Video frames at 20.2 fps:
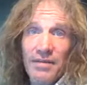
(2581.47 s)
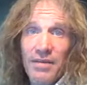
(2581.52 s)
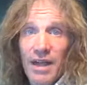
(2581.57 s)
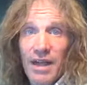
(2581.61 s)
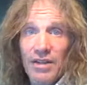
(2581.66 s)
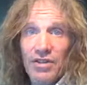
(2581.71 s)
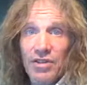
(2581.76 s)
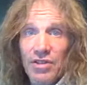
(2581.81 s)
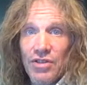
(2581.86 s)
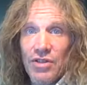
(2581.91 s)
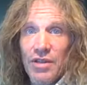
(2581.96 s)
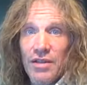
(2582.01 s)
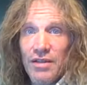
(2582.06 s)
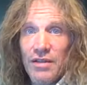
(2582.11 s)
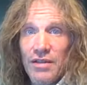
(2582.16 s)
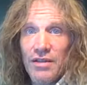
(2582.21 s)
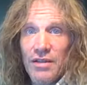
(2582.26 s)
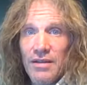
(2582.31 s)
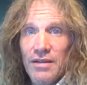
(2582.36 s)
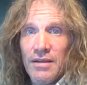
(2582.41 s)
of that
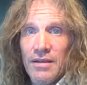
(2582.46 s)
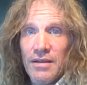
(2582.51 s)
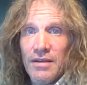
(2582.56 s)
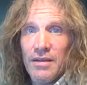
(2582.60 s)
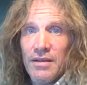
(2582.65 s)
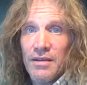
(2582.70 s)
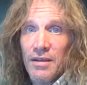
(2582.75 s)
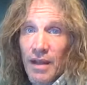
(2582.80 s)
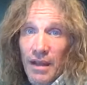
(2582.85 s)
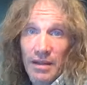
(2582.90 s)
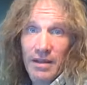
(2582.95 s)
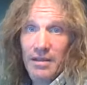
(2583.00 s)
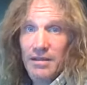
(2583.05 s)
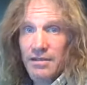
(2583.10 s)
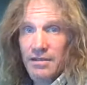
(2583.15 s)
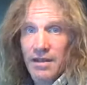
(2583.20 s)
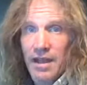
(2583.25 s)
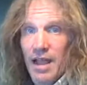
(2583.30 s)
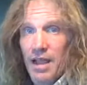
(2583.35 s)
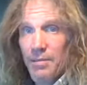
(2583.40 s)
shit. Like the
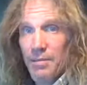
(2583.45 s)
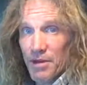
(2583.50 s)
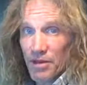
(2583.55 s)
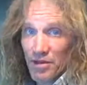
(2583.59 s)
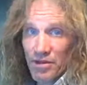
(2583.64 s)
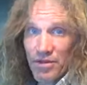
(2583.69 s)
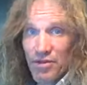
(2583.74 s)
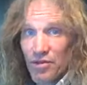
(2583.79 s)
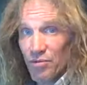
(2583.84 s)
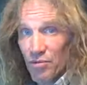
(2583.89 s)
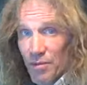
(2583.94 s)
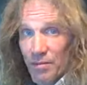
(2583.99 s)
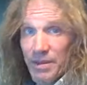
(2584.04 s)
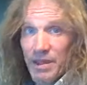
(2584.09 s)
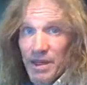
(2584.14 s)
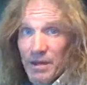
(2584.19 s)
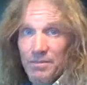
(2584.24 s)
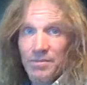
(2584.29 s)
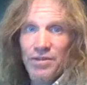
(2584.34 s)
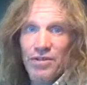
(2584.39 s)
salmon, you're
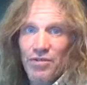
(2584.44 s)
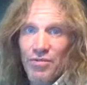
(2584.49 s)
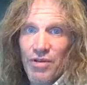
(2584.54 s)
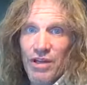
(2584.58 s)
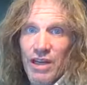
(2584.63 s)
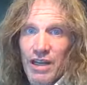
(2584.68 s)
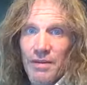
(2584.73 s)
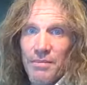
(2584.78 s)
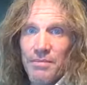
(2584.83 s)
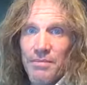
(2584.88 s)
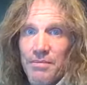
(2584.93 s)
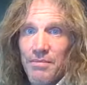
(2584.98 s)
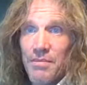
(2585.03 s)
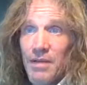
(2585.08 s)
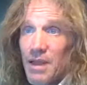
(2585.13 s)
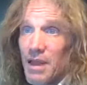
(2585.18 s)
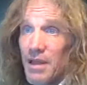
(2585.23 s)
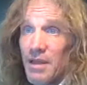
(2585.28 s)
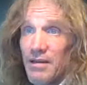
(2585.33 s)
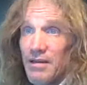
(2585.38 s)
swimming upstream,
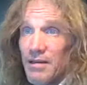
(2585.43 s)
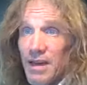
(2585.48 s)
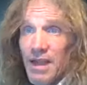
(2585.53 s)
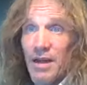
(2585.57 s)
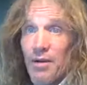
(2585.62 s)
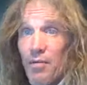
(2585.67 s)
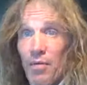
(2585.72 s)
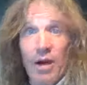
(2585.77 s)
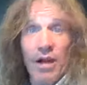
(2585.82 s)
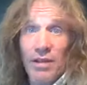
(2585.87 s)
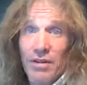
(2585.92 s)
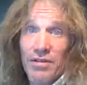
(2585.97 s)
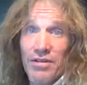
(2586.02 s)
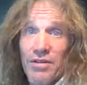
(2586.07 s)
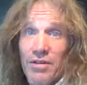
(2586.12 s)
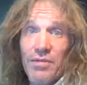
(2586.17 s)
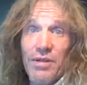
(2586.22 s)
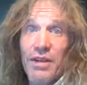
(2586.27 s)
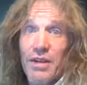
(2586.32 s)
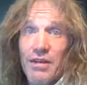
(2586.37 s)
and yeah, while you're
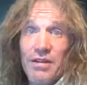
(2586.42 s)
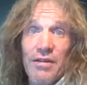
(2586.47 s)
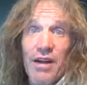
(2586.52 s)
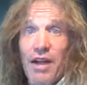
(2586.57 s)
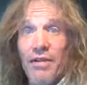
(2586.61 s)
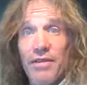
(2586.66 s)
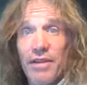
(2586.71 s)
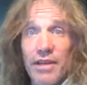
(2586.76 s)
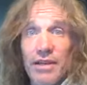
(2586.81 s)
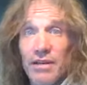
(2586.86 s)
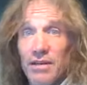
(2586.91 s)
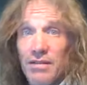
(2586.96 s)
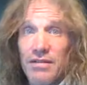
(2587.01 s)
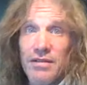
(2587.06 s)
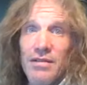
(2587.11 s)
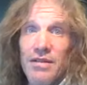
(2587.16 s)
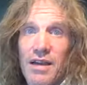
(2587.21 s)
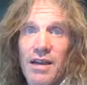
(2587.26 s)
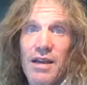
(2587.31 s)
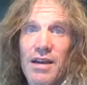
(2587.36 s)
doing it, you're having a
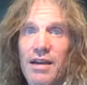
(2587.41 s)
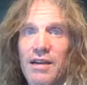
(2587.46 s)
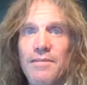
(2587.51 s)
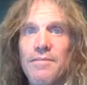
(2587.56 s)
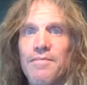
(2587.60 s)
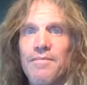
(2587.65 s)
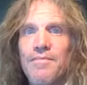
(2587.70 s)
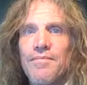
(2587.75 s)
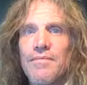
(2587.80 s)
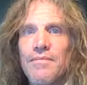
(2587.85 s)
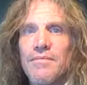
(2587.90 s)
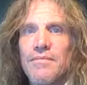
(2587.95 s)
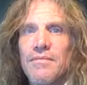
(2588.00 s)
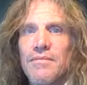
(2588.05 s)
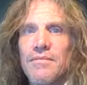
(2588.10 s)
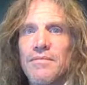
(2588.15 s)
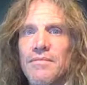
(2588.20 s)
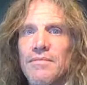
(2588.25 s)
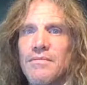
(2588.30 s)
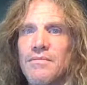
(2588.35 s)
good time.
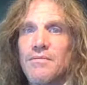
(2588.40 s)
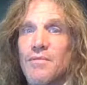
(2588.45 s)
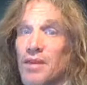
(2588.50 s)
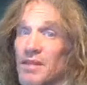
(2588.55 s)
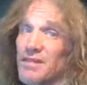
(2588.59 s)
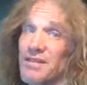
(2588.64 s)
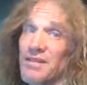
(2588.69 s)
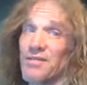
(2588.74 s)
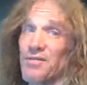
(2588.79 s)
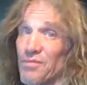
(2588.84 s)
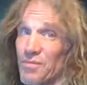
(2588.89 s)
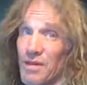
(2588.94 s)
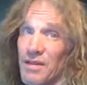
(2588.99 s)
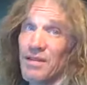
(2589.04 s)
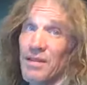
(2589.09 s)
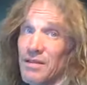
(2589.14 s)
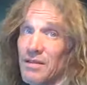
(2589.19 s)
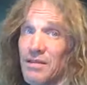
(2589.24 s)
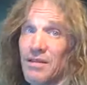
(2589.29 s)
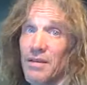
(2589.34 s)
But is it
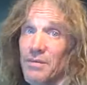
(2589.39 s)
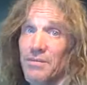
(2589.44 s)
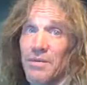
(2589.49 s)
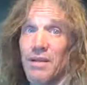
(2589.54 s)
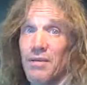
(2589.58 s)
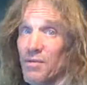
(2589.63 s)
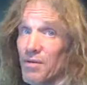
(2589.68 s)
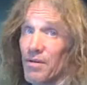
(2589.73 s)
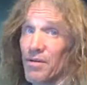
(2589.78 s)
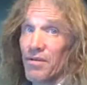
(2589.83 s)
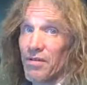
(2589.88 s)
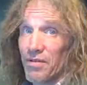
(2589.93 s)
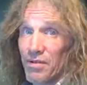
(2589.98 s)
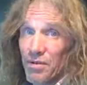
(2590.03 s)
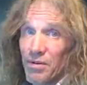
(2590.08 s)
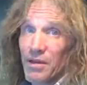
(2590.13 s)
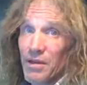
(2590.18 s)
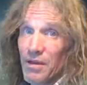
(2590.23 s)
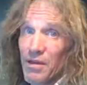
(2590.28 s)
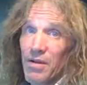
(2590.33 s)
really something worth
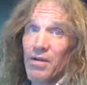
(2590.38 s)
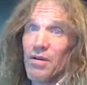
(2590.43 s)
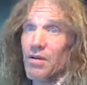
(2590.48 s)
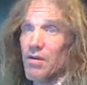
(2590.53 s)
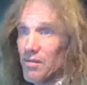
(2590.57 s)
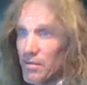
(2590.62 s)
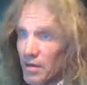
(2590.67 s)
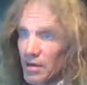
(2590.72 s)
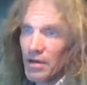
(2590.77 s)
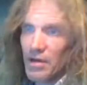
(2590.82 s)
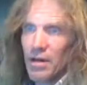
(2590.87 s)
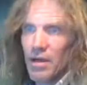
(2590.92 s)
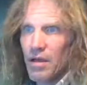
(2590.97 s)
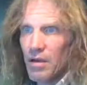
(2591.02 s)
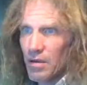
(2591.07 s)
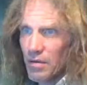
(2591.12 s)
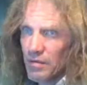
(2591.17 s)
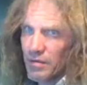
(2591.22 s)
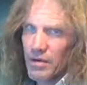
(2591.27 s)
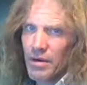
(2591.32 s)
doing over and
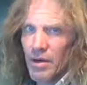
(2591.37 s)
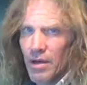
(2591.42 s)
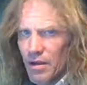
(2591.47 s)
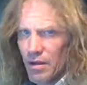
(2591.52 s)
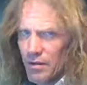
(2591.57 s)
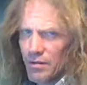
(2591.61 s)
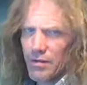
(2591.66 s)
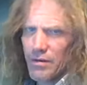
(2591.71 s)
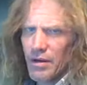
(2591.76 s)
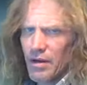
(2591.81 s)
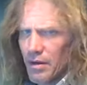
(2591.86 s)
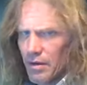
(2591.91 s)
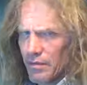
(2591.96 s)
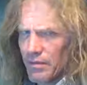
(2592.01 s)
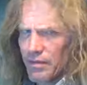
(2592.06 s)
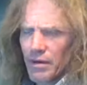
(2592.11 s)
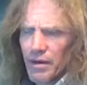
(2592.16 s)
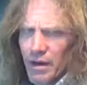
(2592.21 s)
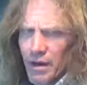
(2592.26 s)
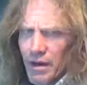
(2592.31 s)
over and over and
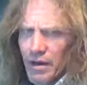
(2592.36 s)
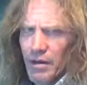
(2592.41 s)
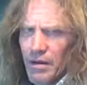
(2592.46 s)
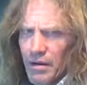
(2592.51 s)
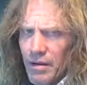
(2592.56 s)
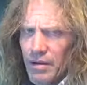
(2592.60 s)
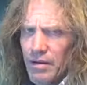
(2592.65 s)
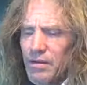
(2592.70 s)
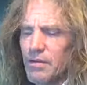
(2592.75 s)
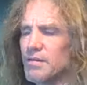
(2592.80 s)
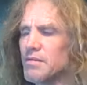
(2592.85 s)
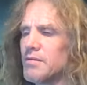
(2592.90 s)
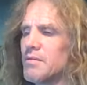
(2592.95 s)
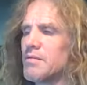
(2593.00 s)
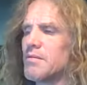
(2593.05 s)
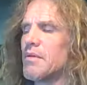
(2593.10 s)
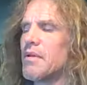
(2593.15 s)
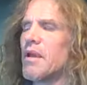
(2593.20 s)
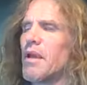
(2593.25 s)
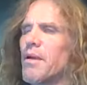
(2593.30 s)
over again?
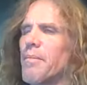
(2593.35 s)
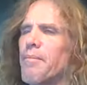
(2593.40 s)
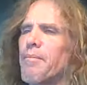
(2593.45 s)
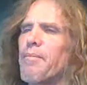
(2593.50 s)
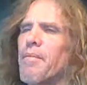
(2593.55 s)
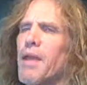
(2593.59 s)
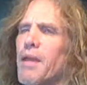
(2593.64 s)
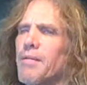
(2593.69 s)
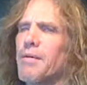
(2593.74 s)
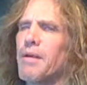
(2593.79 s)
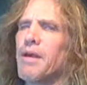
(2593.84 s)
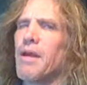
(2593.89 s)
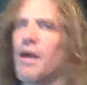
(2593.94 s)
Yeah, maybe